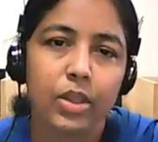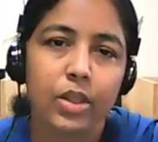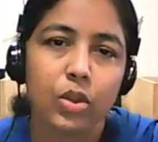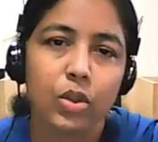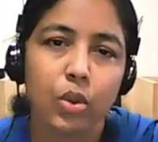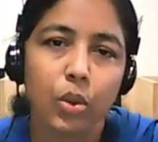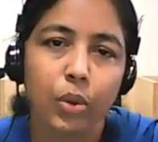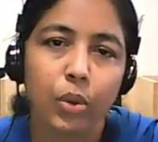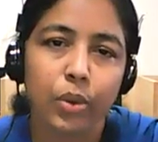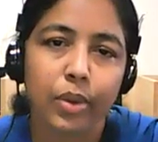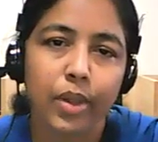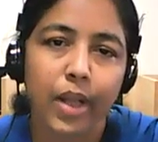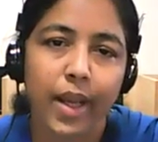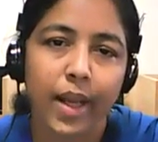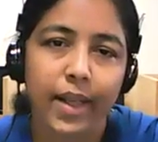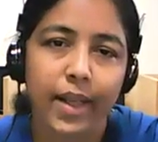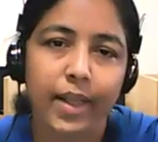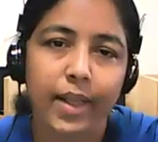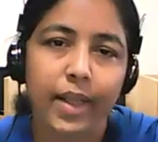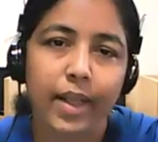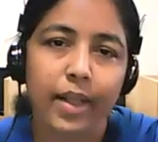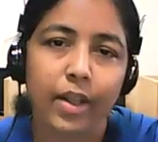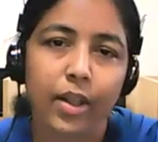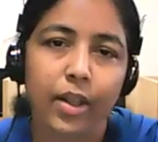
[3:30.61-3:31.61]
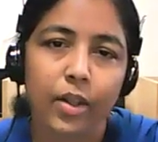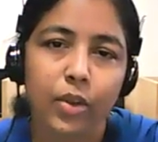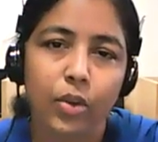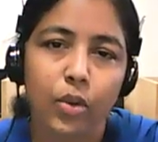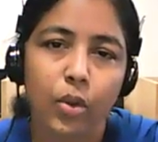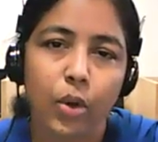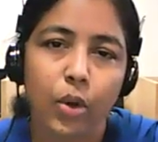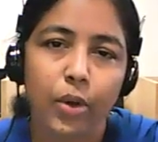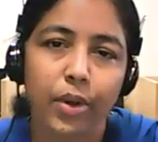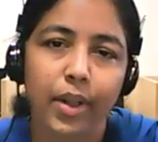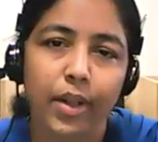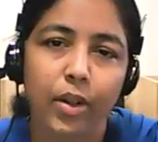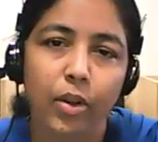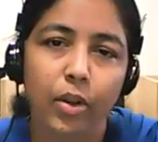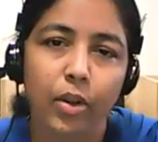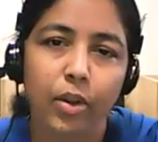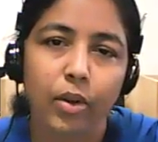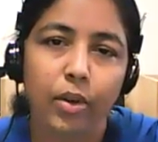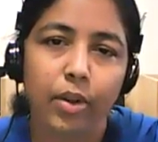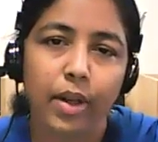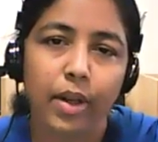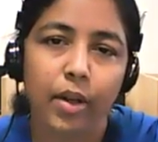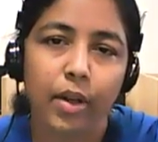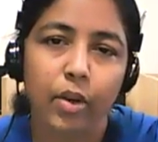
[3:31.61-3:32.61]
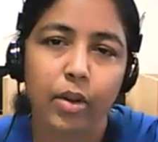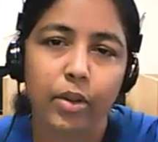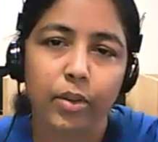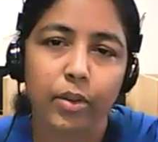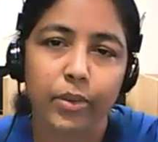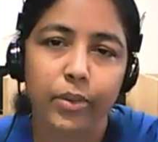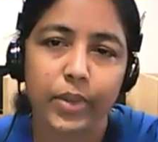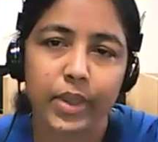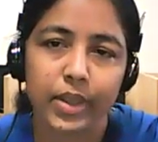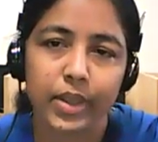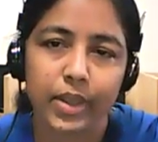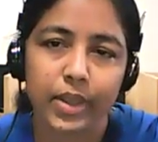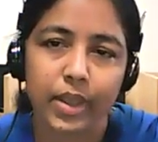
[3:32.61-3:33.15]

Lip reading: So dielectronic or along with